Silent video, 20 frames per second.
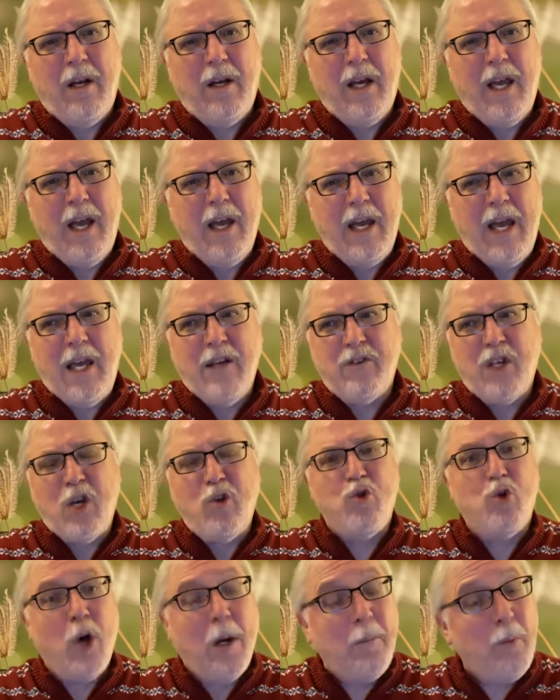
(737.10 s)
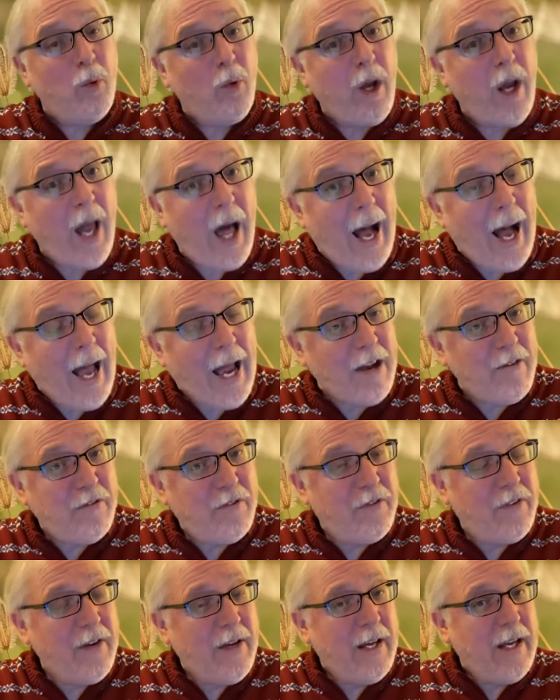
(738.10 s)
has a troubled
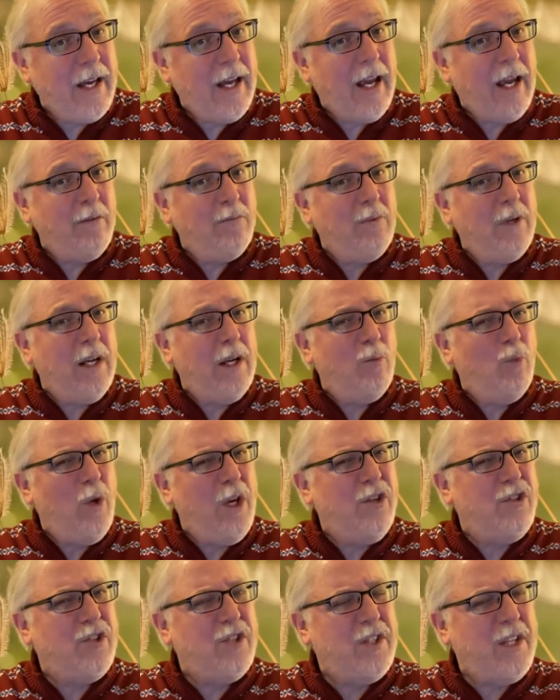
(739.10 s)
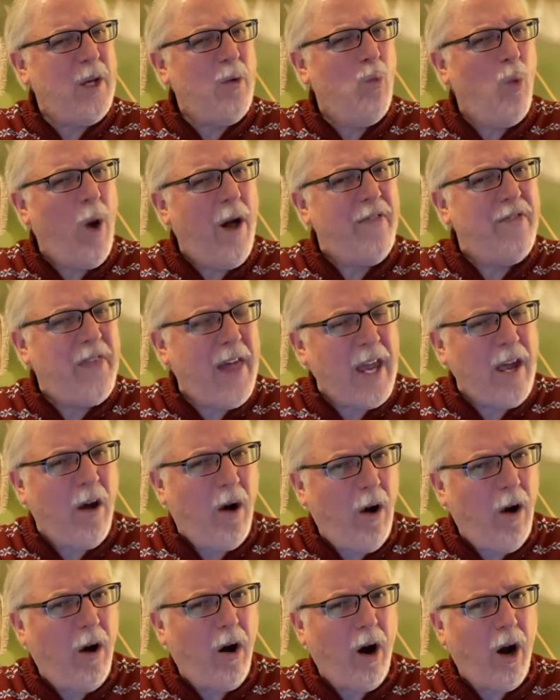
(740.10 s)
life, and we see what they
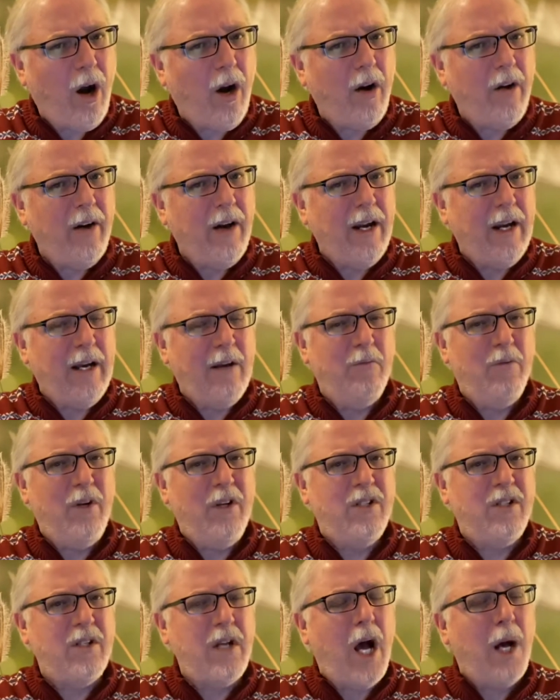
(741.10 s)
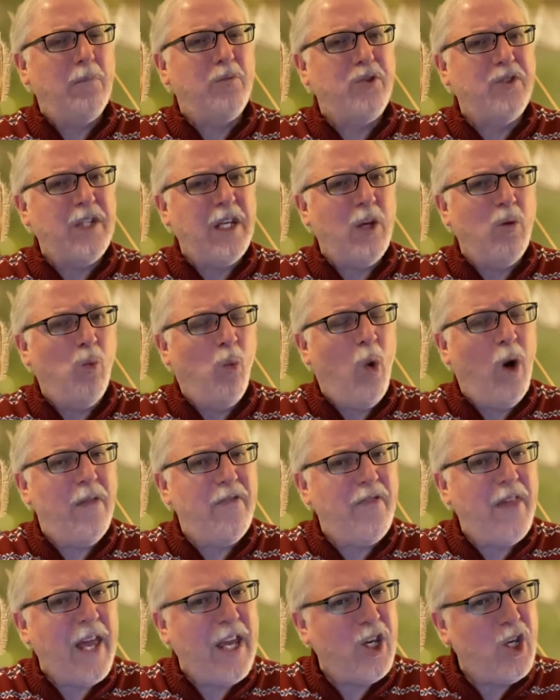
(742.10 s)
are, and we stop seeing
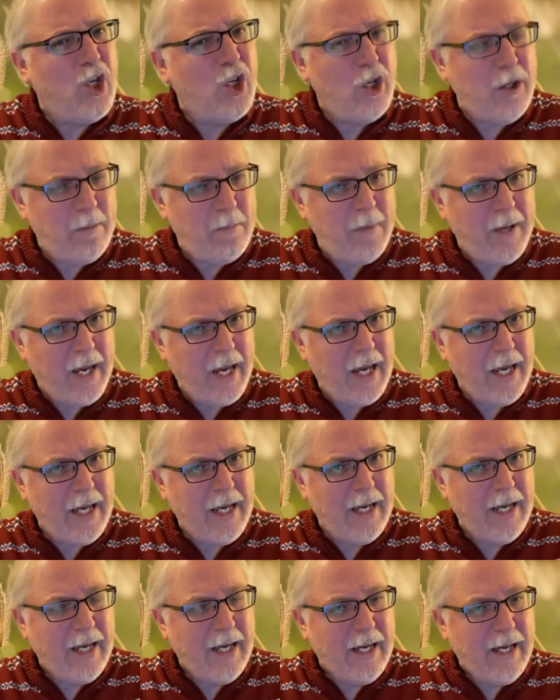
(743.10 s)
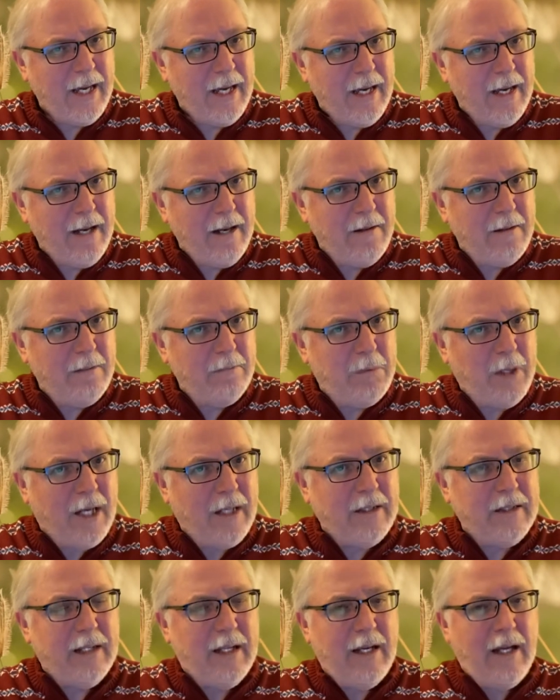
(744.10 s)
what they could be.
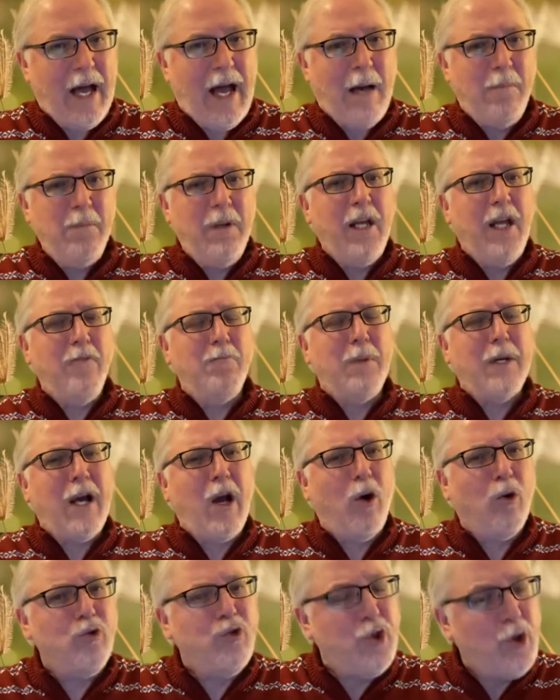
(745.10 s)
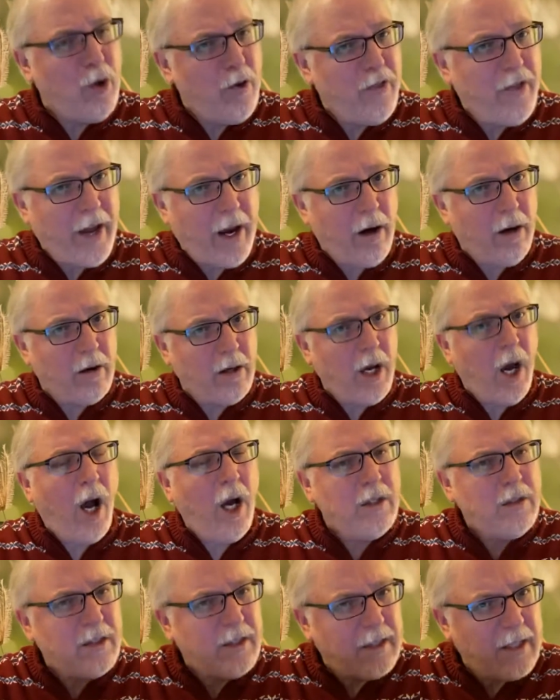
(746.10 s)
But I believe because you're there,
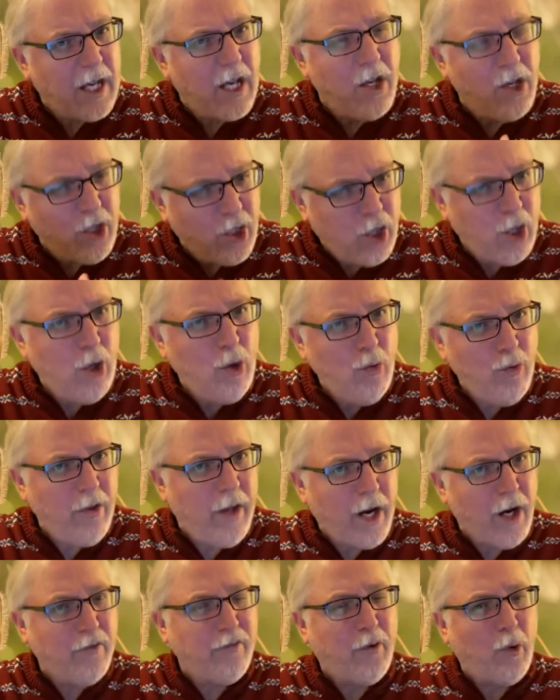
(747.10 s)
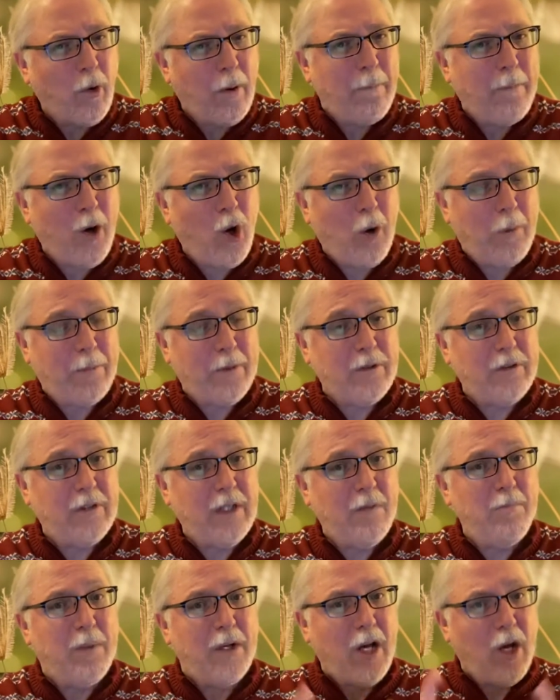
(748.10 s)
God sent you there for a purpose,
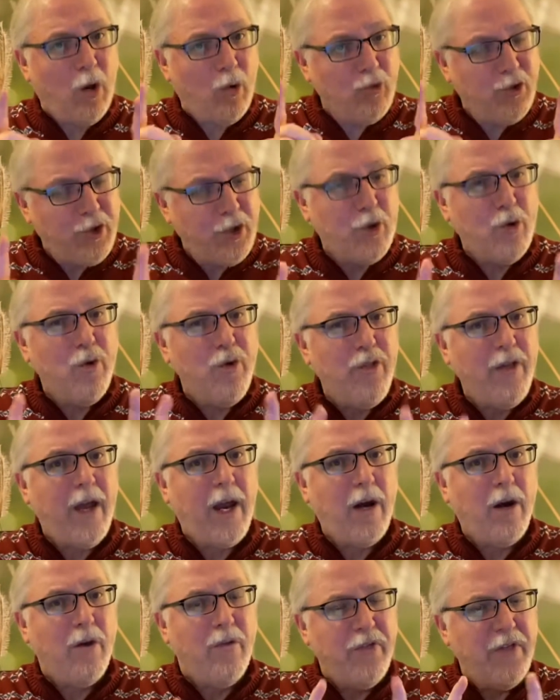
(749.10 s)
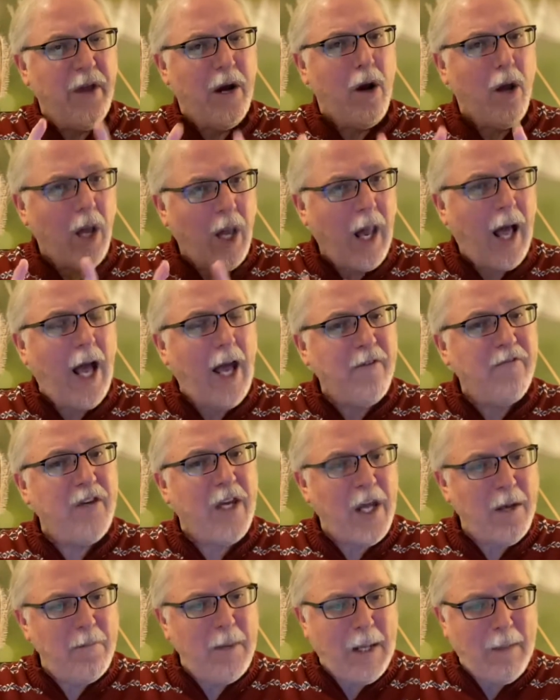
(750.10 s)
and because you're there, their life
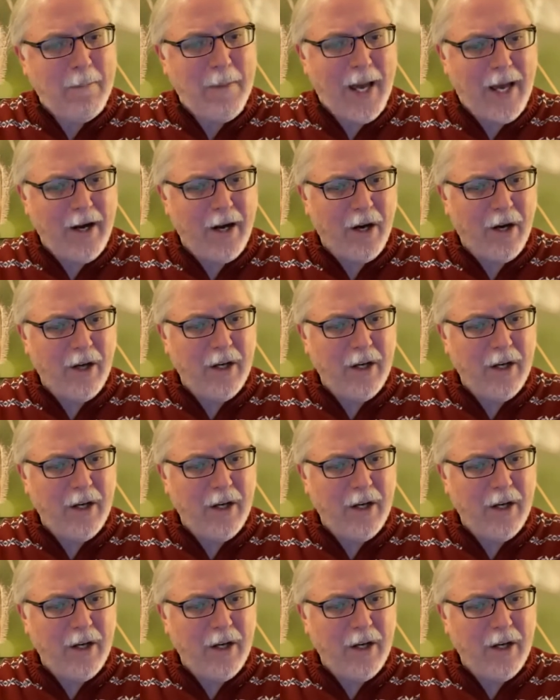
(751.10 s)
can be better.